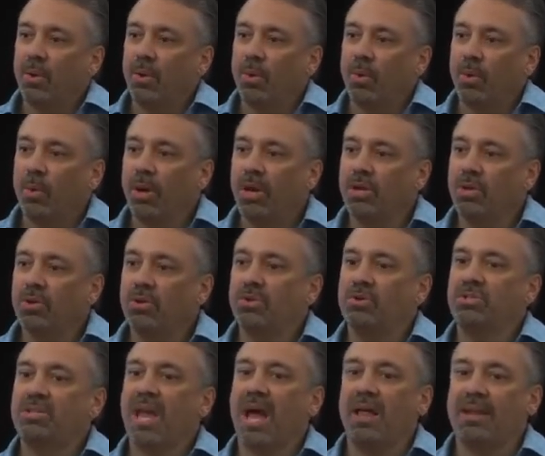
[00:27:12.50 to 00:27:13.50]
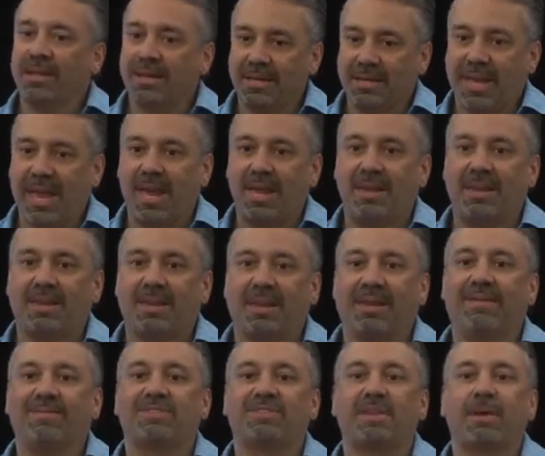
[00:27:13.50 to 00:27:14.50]
when you delegate and
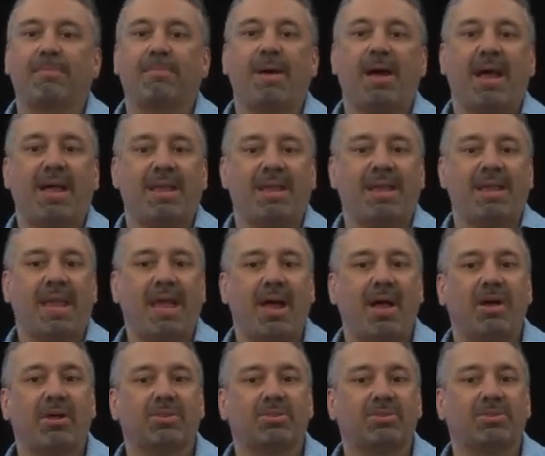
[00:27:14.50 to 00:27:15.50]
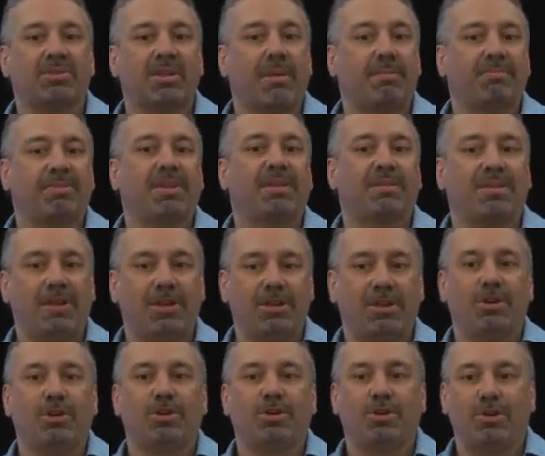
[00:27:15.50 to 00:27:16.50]
give somebody else something that
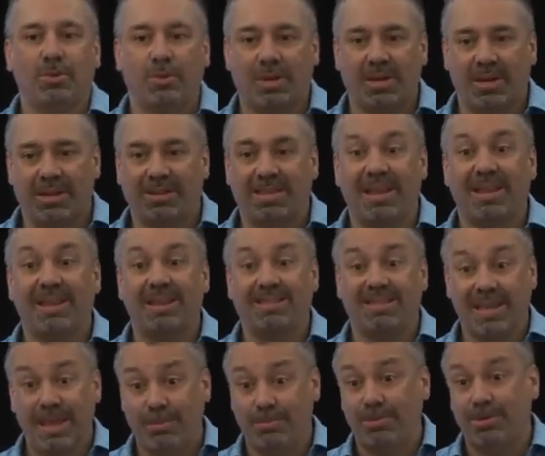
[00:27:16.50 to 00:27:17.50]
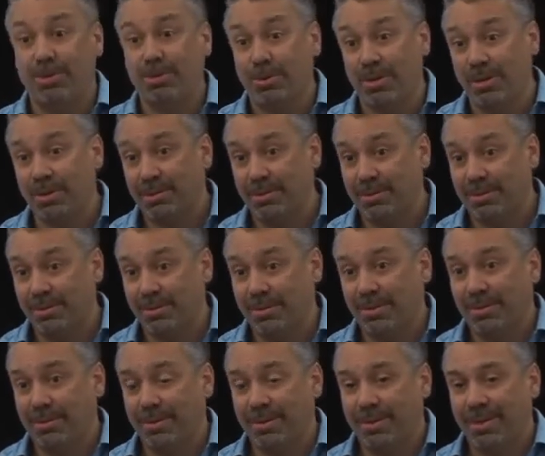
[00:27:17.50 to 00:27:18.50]
you're doing and letting them do it,
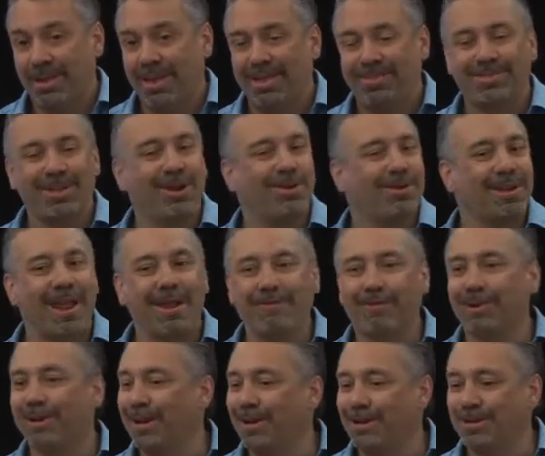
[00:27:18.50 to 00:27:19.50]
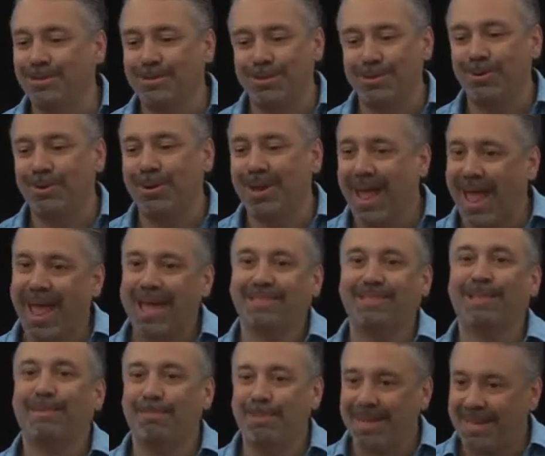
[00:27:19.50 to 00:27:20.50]
they're never going to do it at
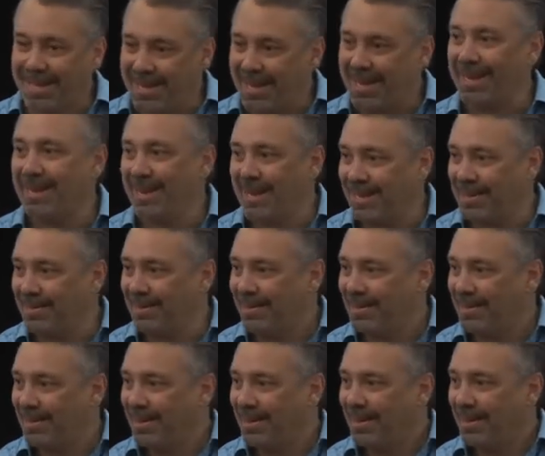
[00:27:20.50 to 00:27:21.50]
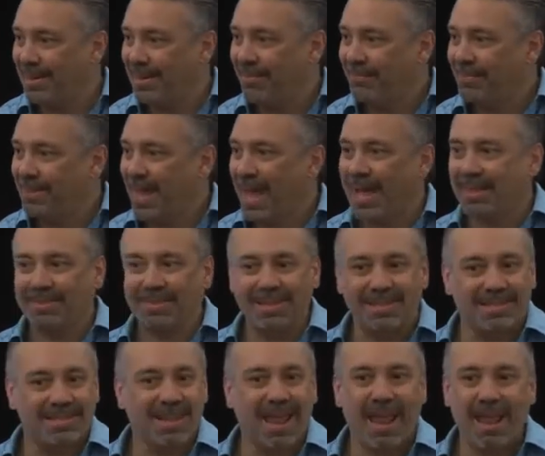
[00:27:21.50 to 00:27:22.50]
the beginning at the
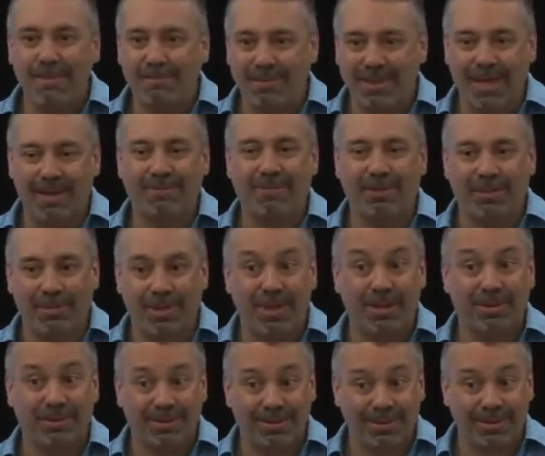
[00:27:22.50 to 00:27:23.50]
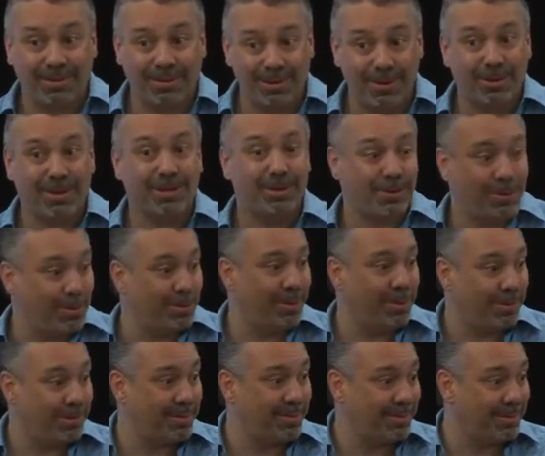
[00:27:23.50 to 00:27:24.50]
same level that you can do
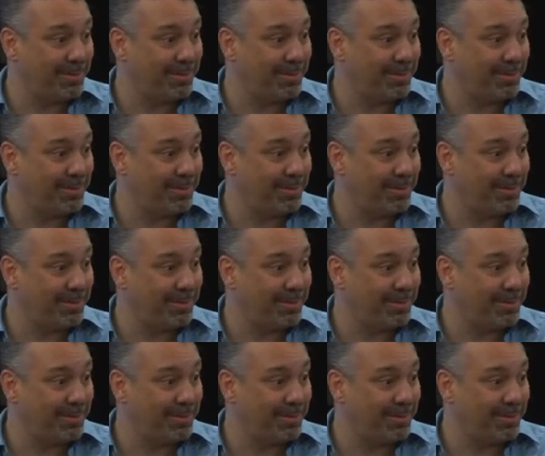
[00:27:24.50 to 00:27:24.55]
it.